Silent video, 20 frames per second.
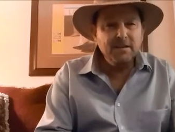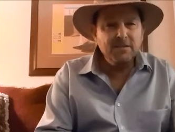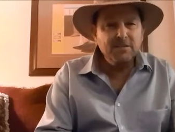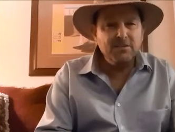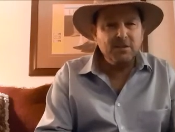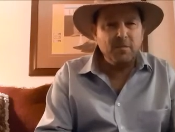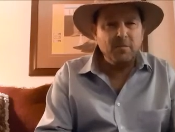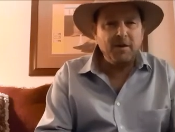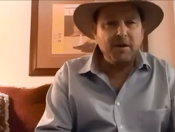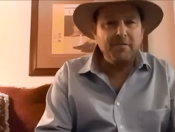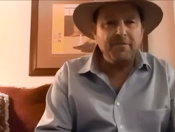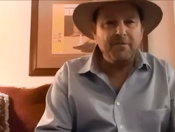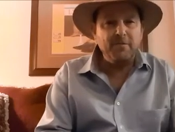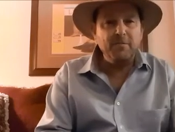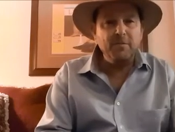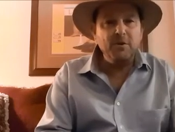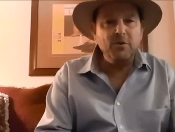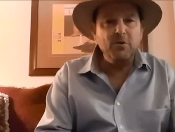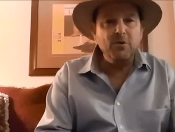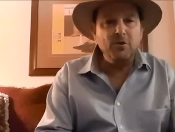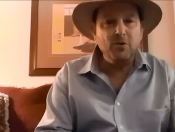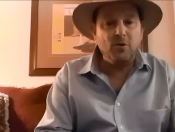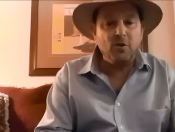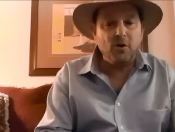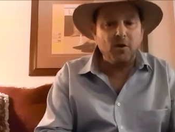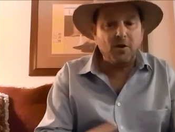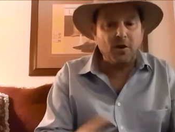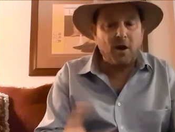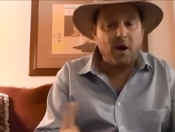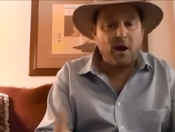somebody from New
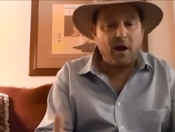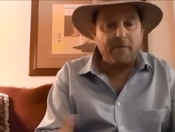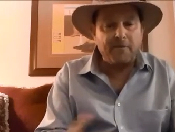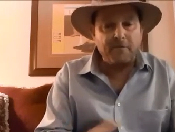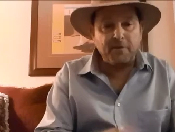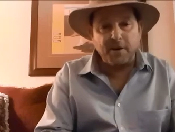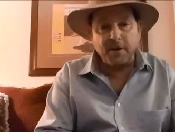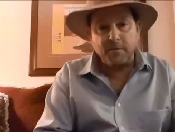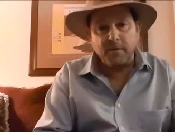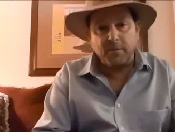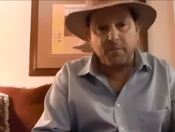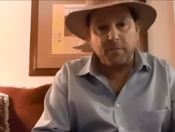York offered him